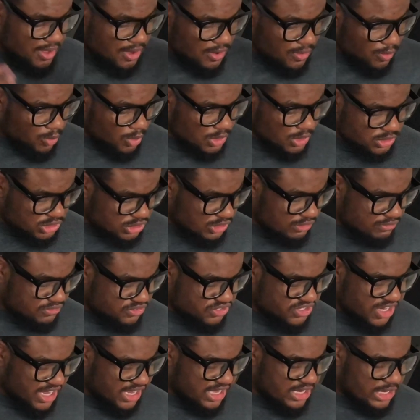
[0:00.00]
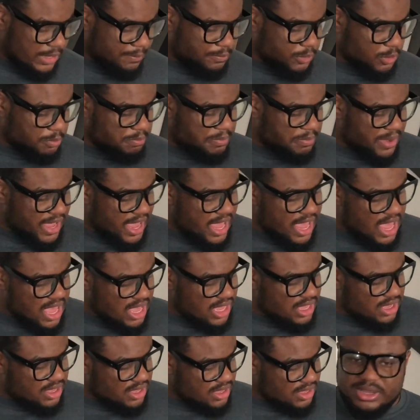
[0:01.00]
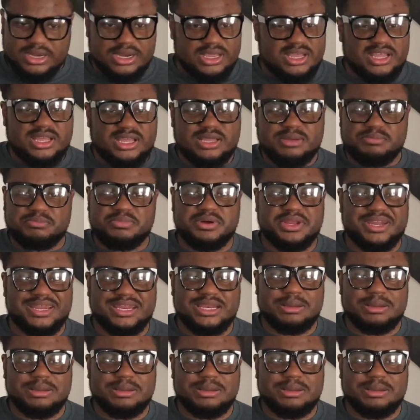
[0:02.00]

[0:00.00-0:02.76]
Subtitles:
Once you've shaken up your bag, we're gonna put it in a